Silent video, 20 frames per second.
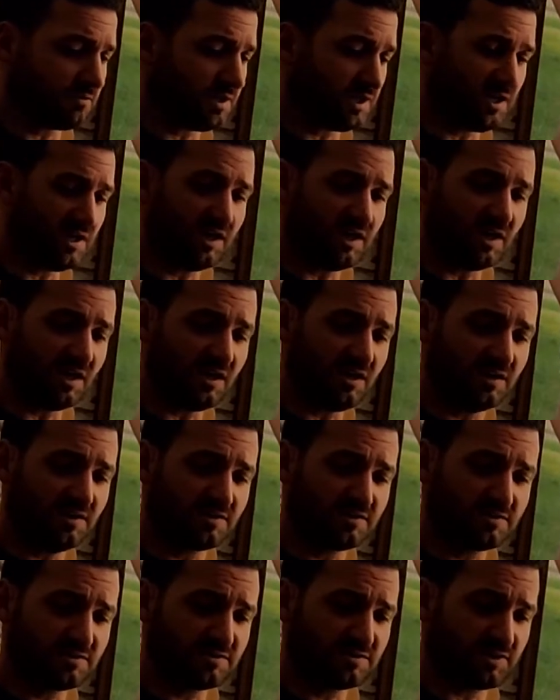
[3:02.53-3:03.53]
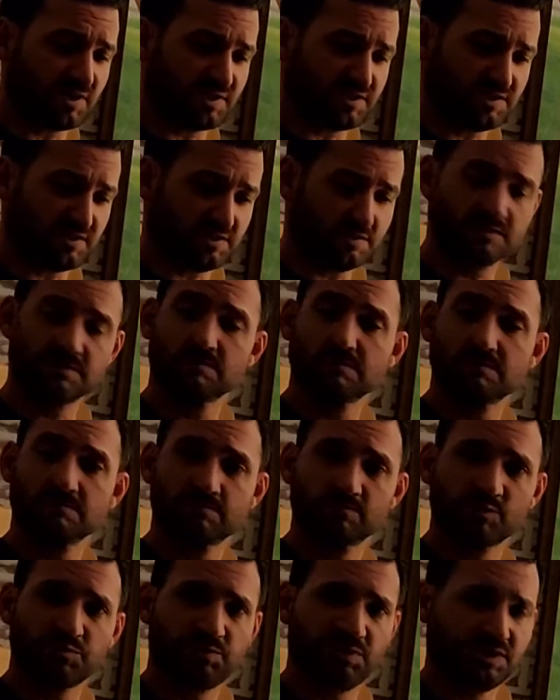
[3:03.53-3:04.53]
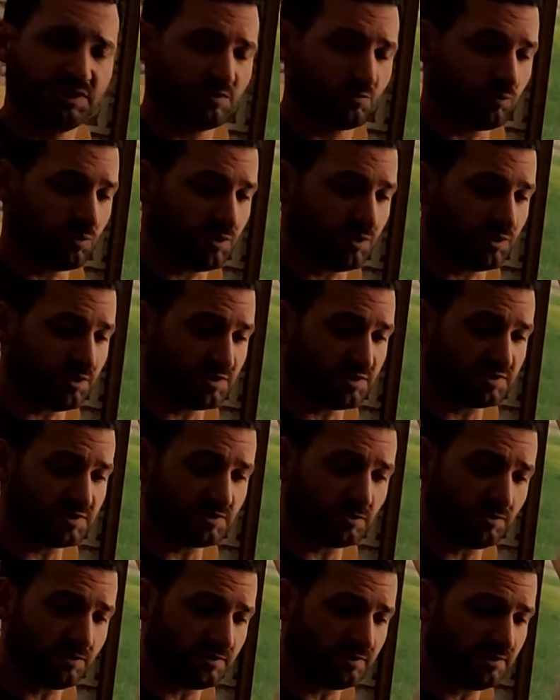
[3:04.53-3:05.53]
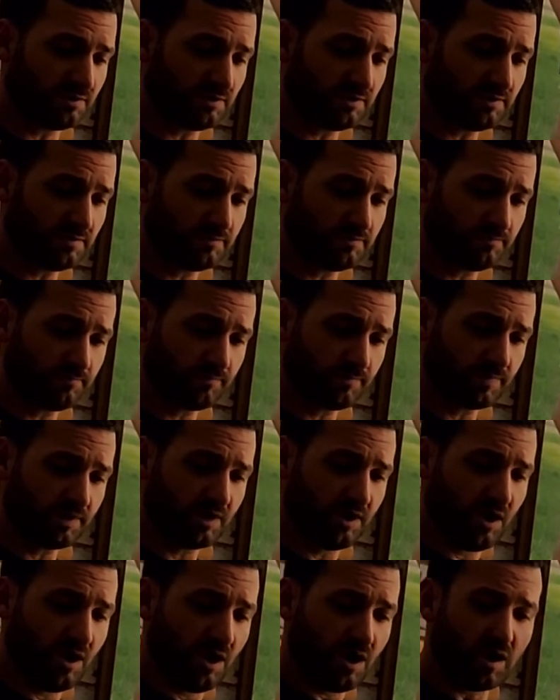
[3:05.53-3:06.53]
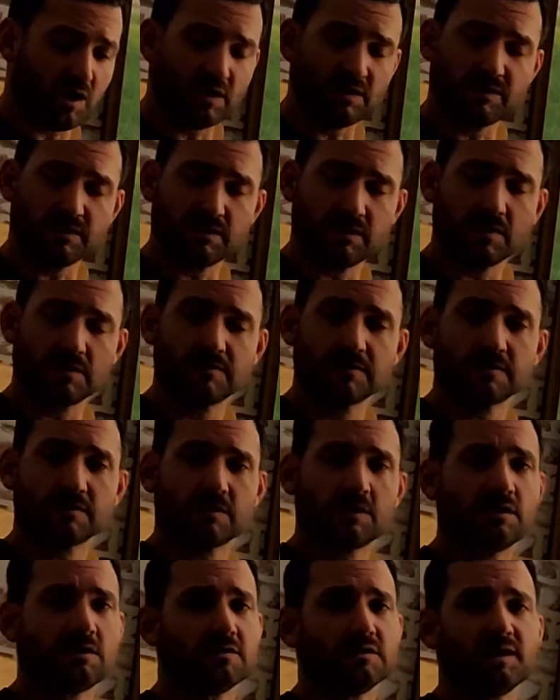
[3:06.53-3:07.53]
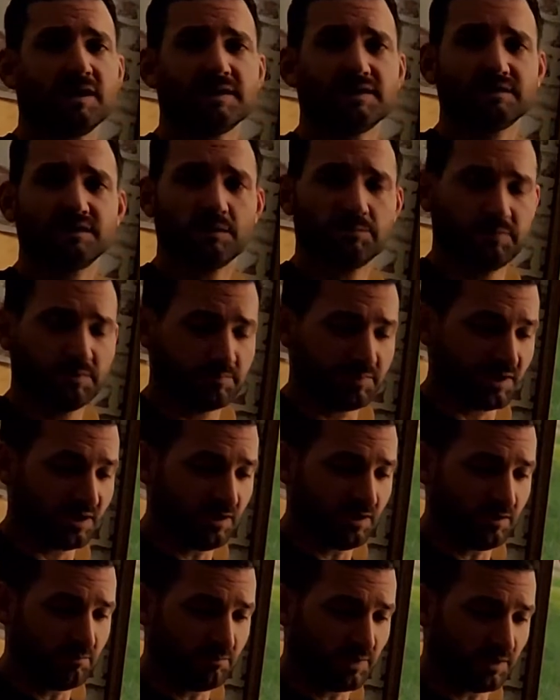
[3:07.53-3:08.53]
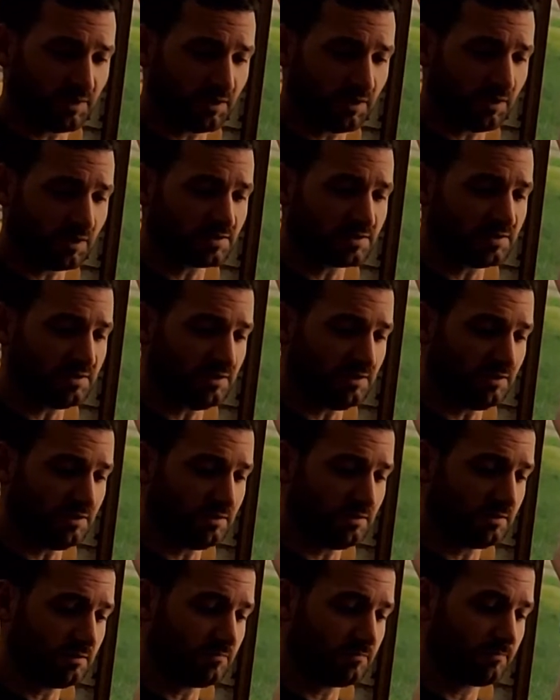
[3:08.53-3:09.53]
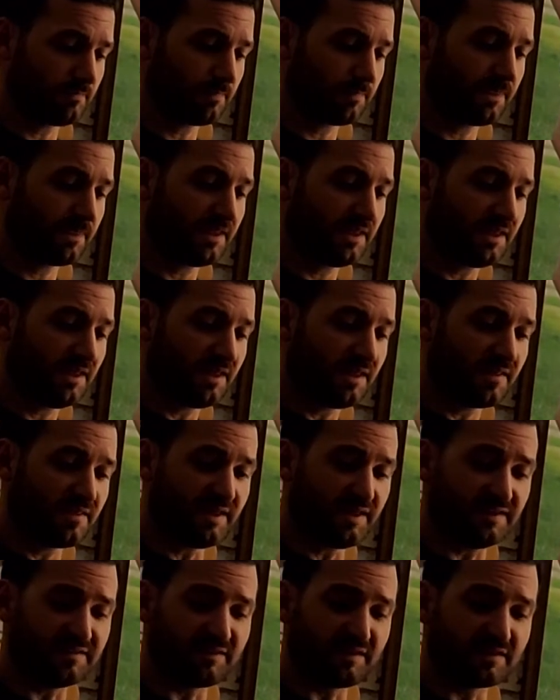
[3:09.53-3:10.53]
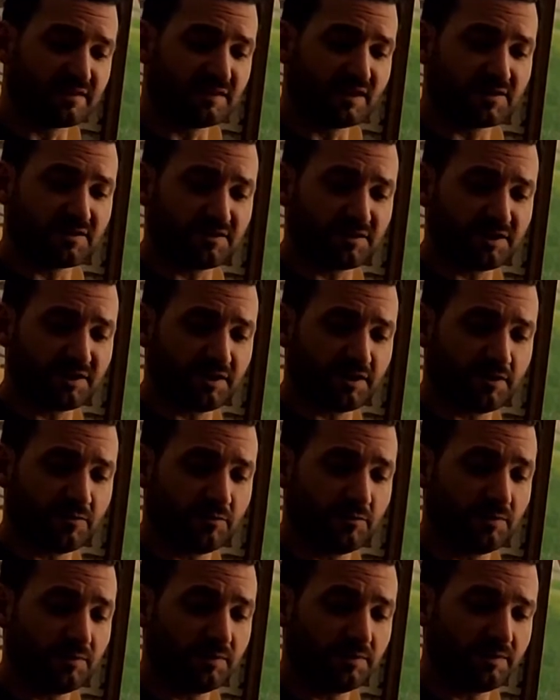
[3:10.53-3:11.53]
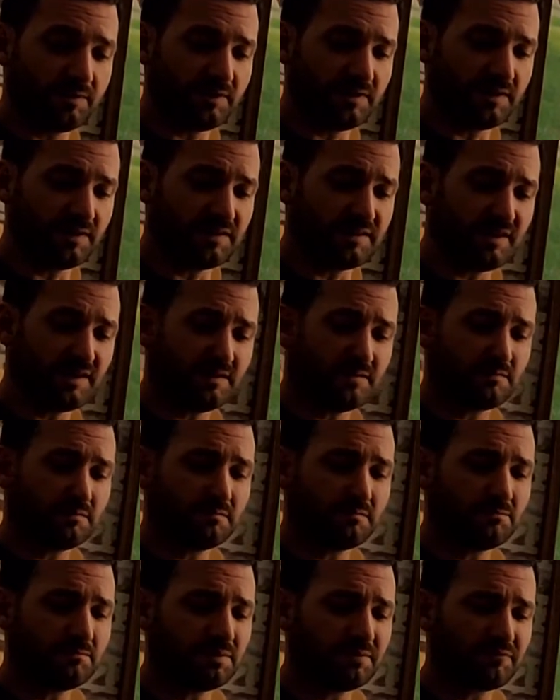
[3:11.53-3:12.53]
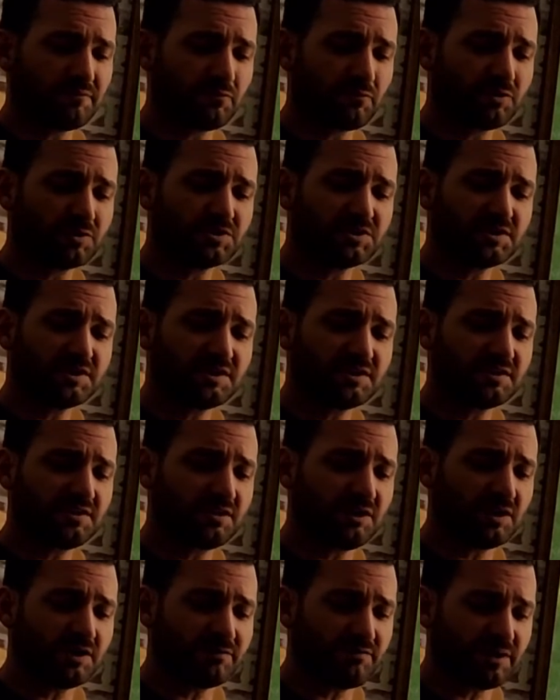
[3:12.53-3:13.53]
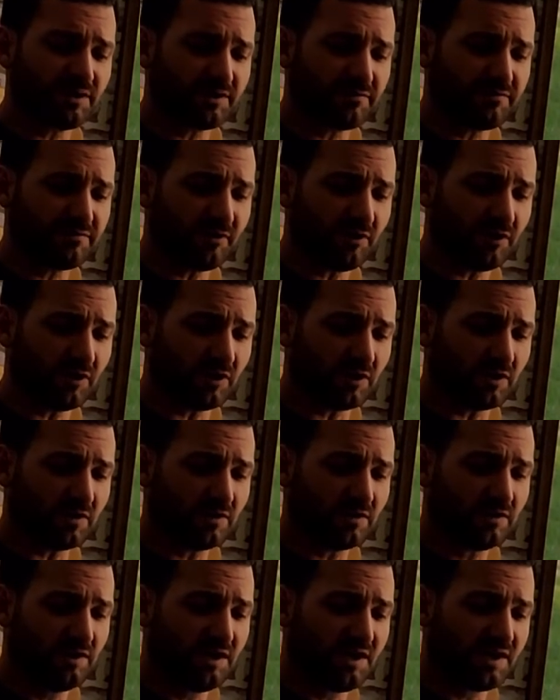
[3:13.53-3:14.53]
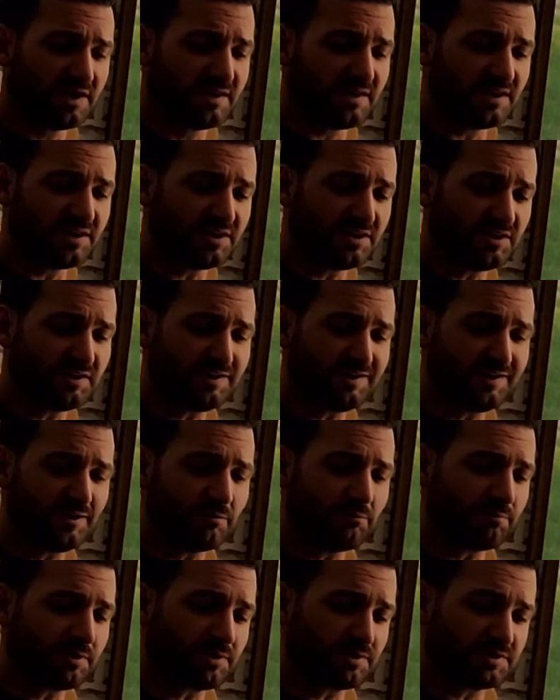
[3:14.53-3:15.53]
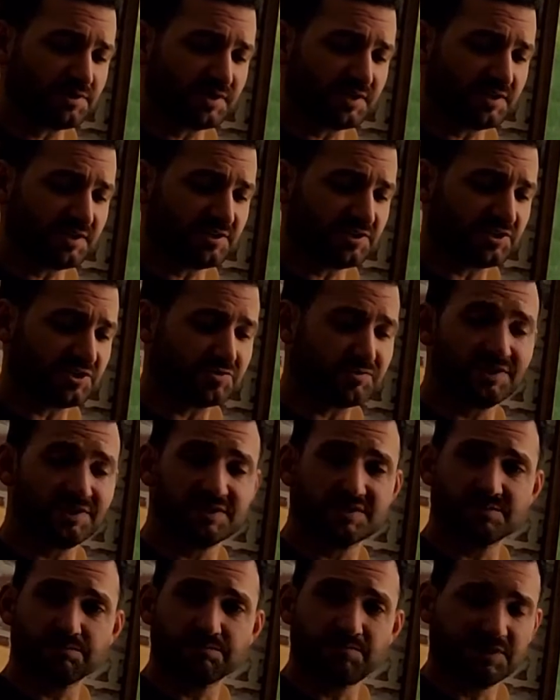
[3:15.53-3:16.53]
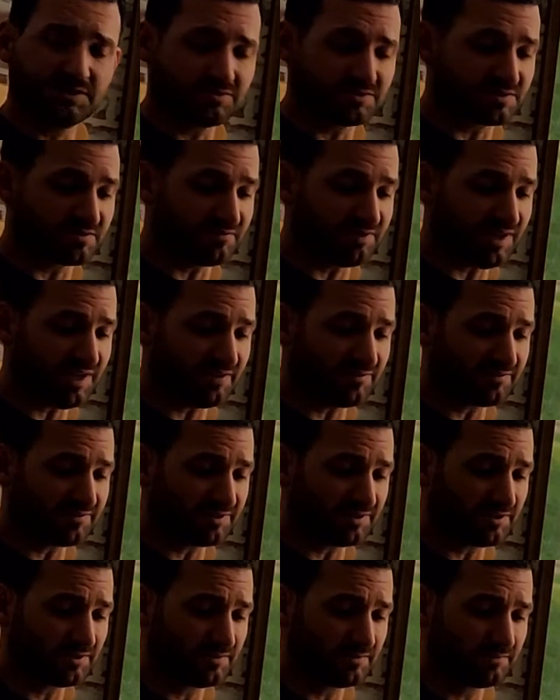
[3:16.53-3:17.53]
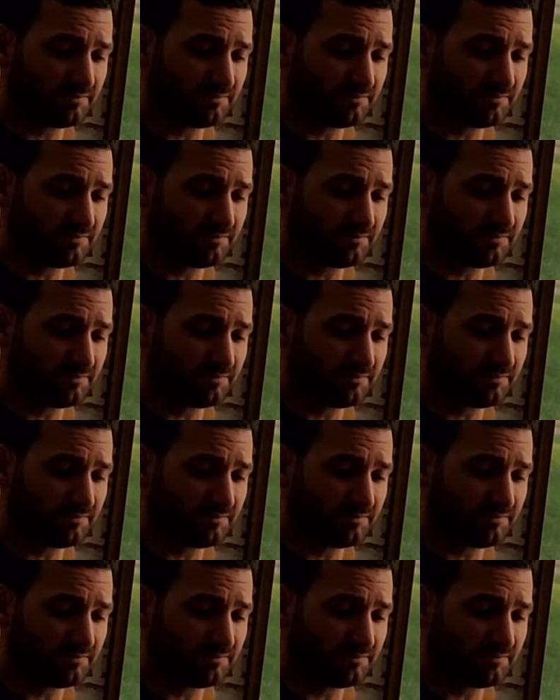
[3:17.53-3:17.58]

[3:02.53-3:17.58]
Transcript: 100 dresses," repeated Wanda stolidly. They're all lined up in my closet." Then they'd let her go, and then, before she had gone very far, they couldn't help bursting into shrieks and peals of laughter.